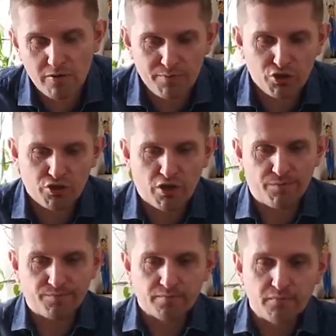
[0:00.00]
So that
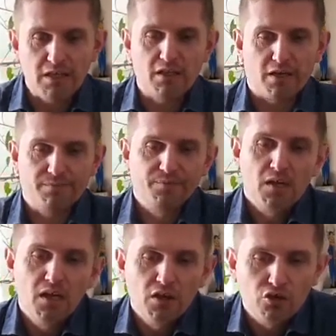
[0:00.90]
we have for today.
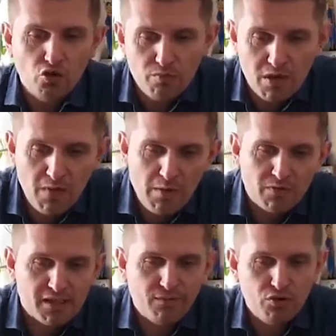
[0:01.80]

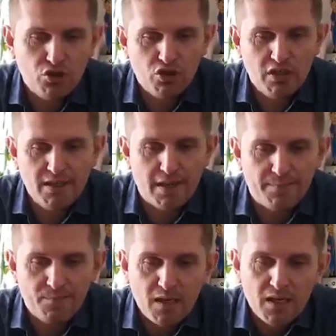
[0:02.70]
World financial
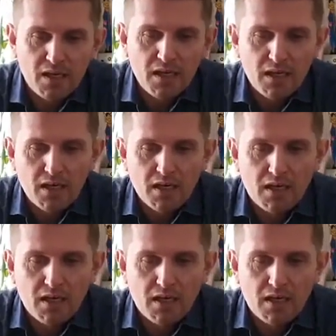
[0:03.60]
crisis will serve